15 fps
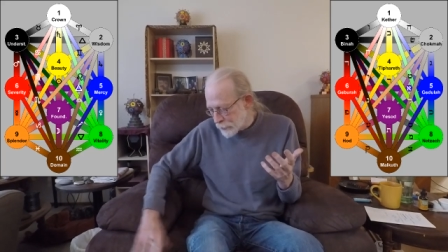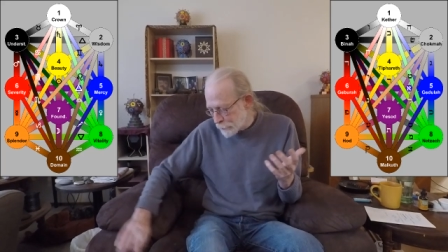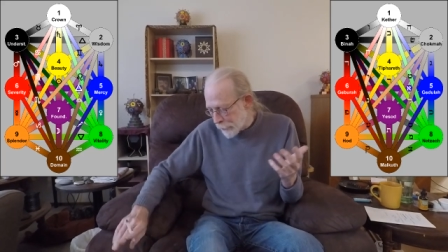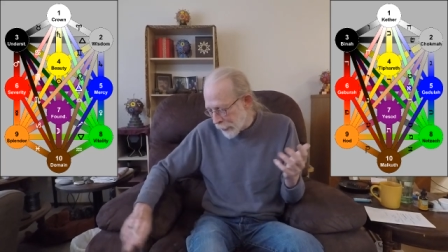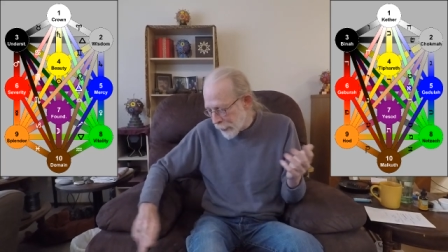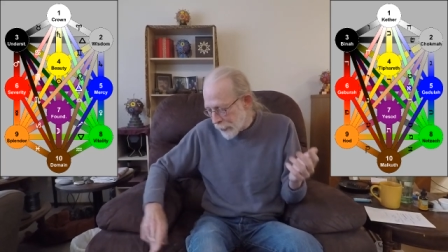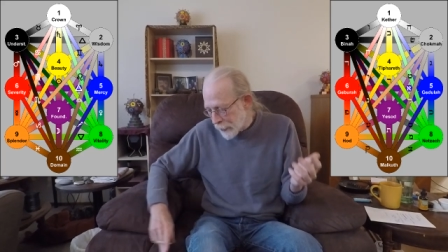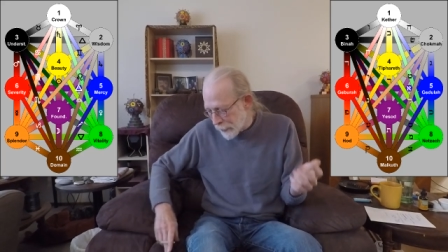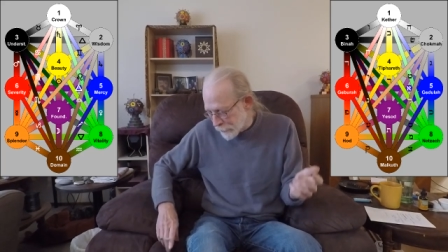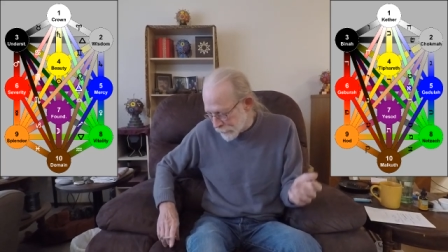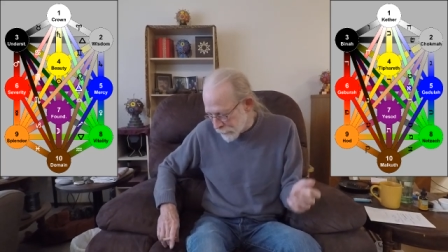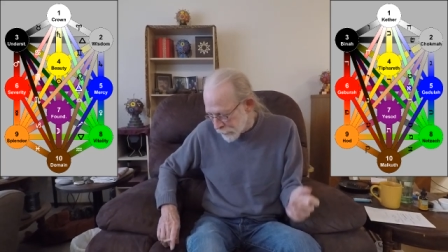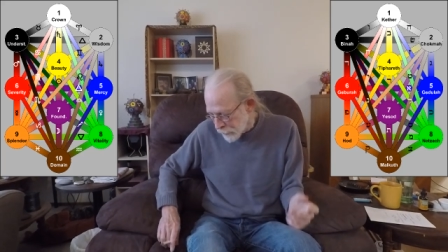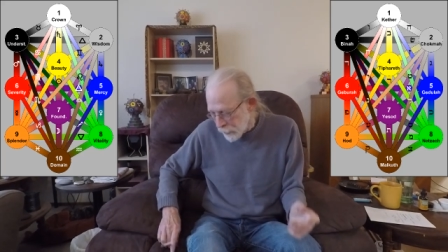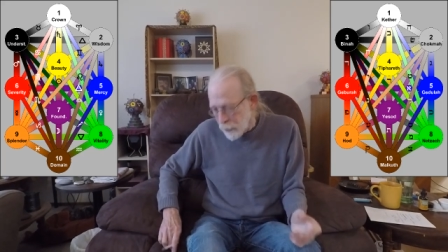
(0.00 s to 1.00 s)

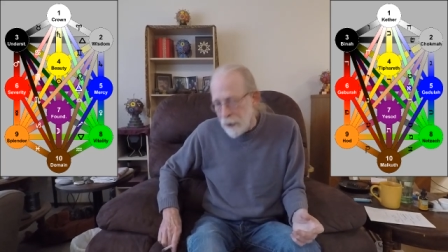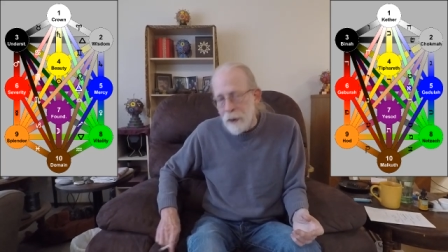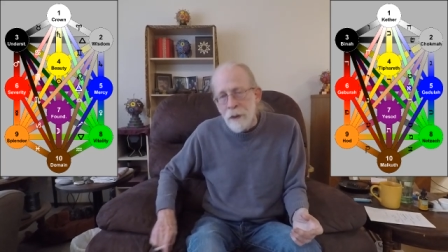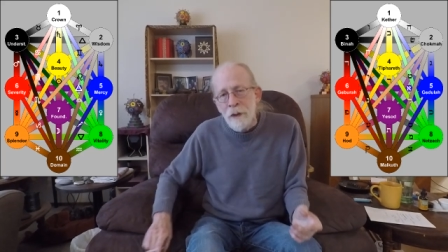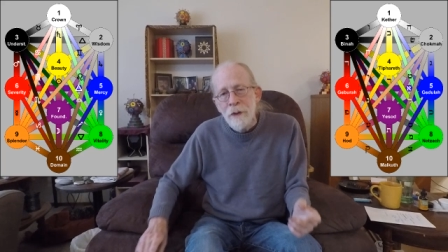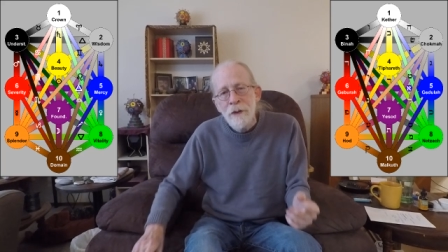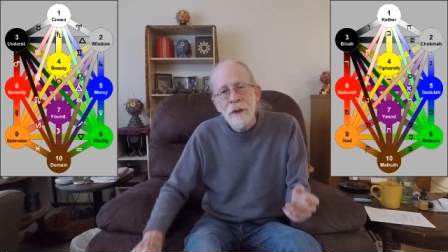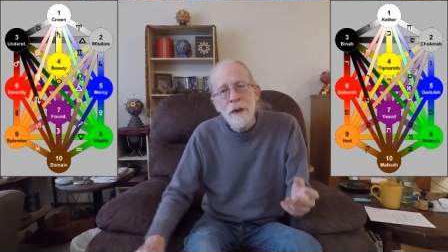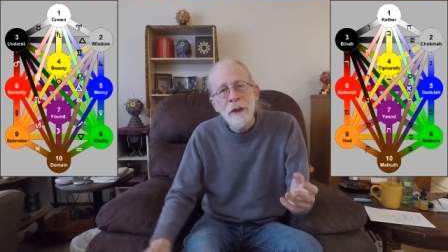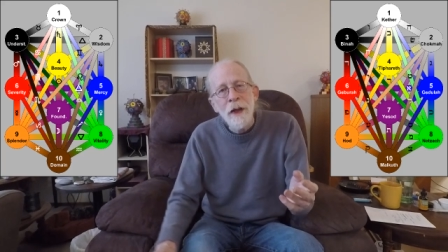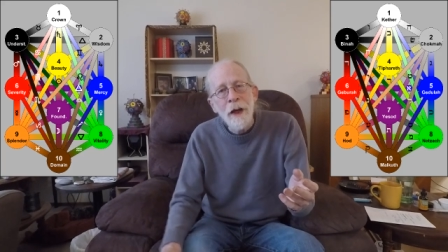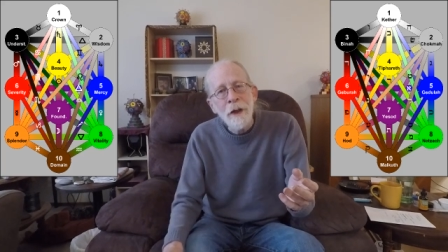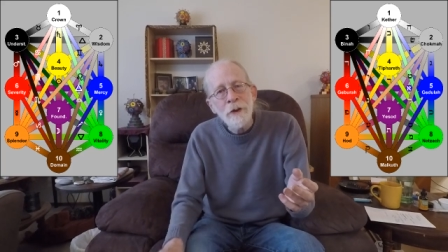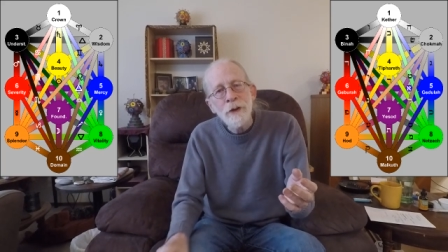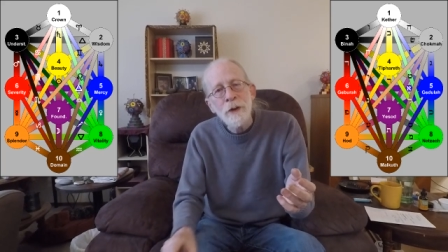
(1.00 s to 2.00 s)
paths, these
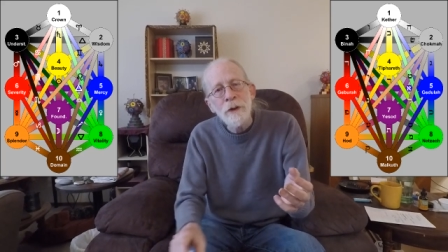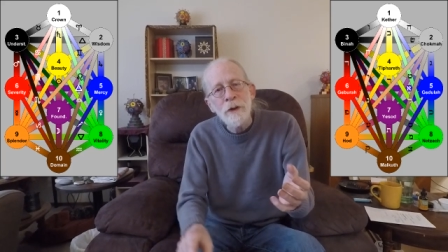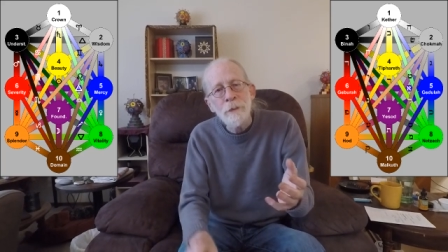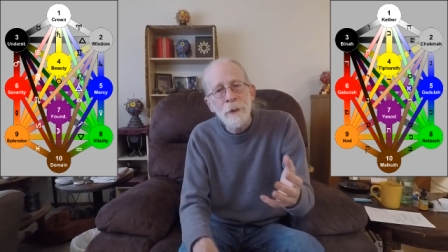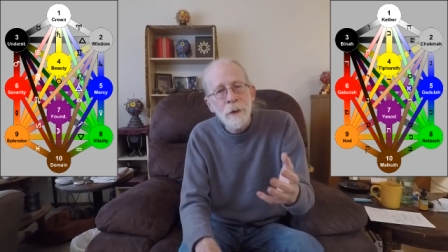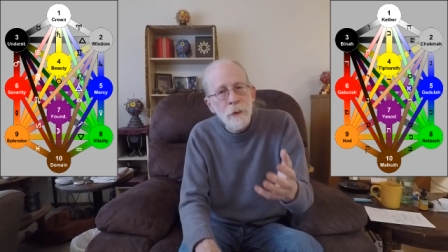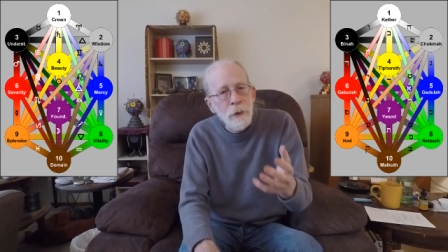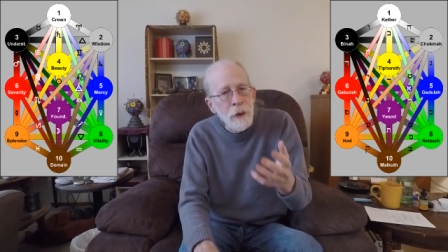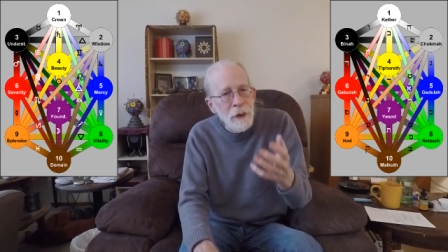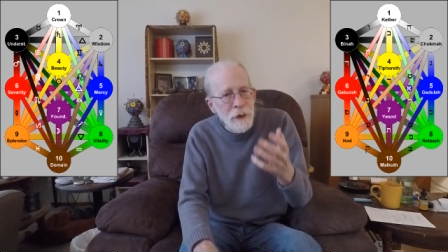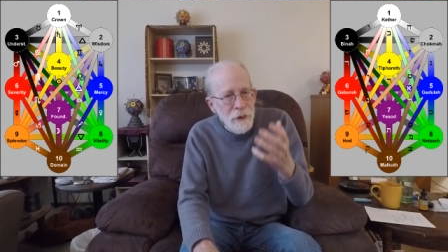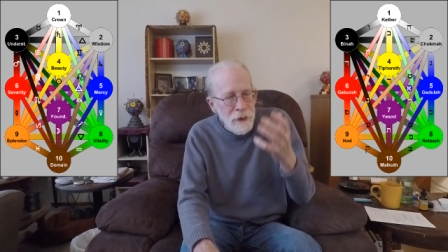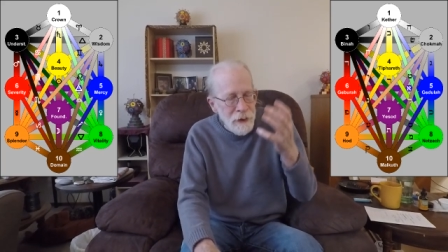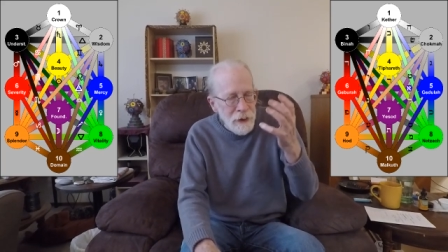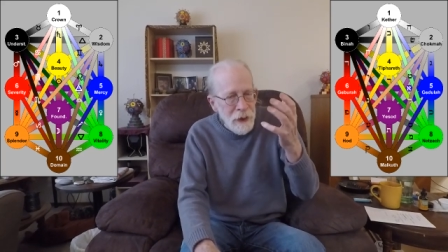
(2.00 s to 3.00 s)
connections between
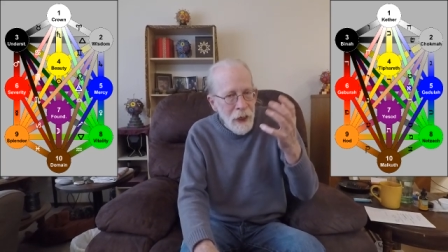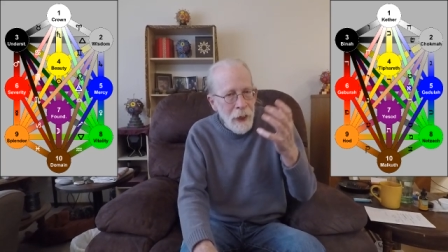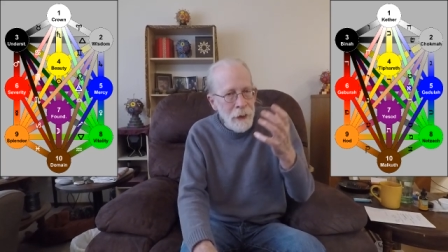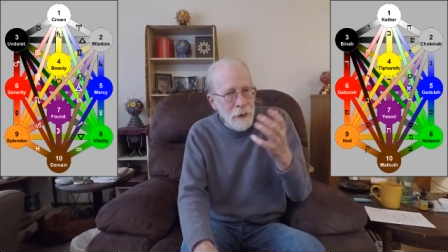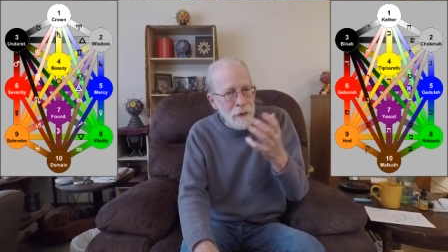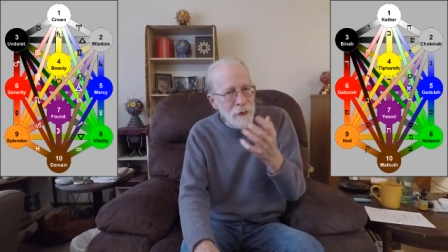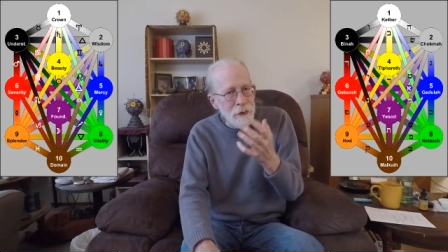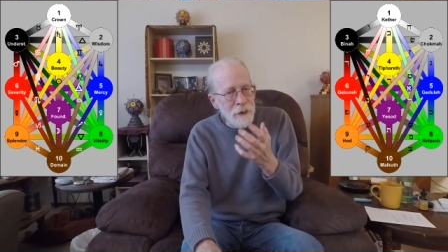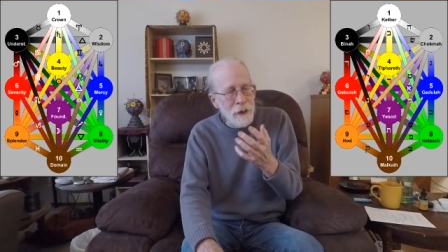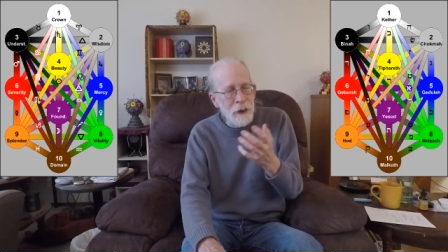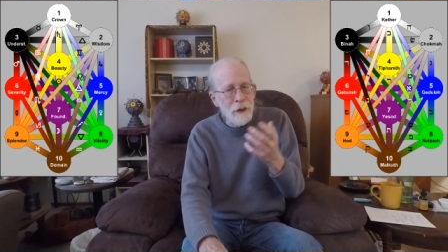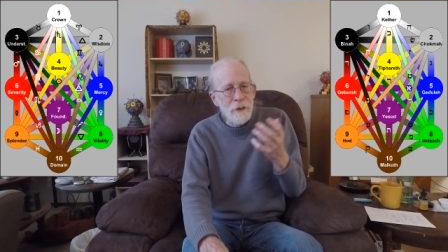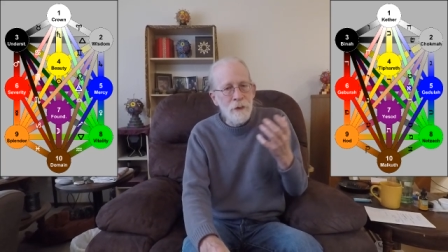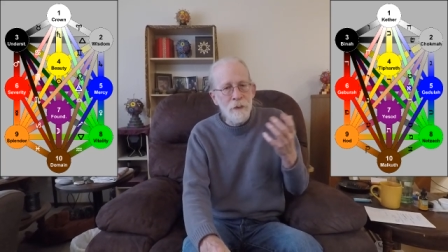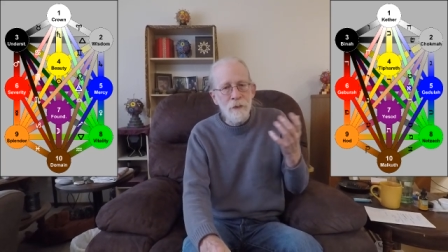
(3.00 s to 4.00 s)
these static
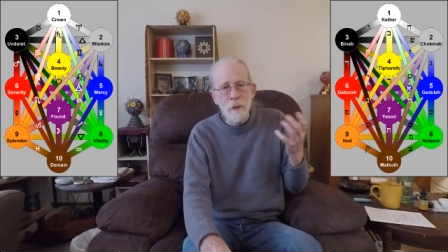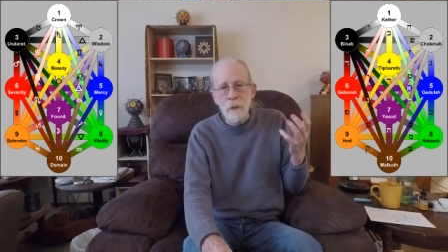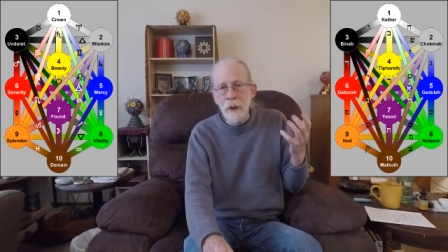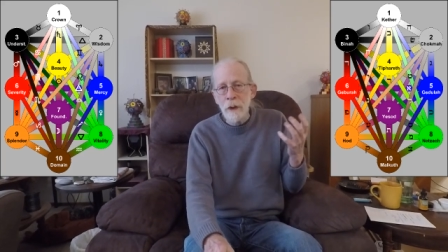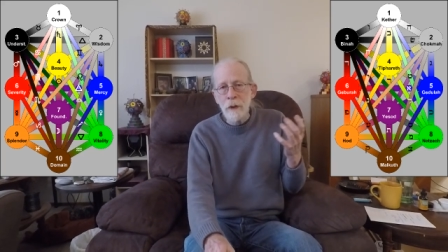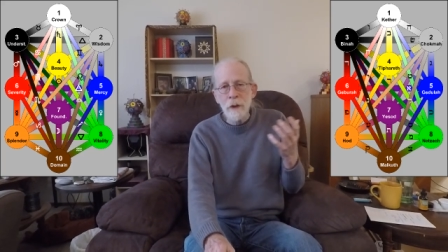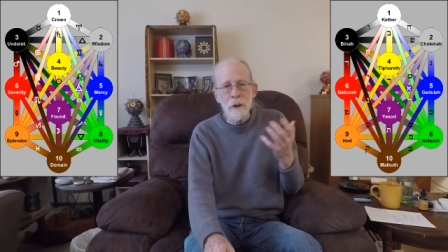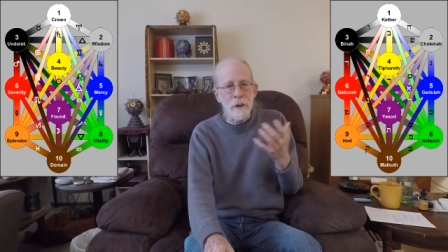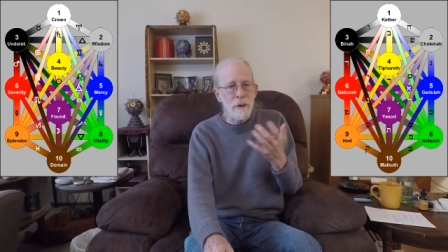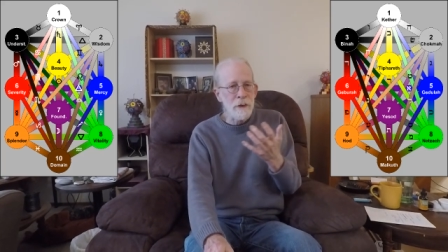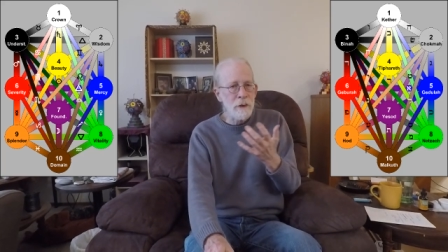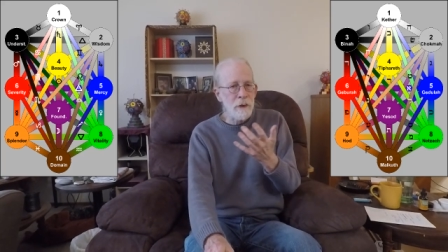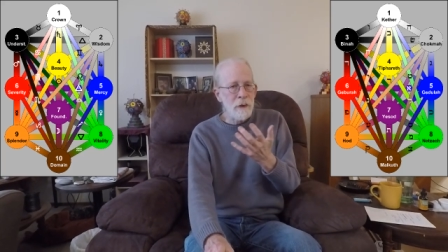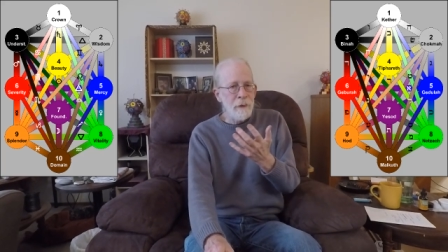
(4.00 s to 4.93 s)
states of awareness,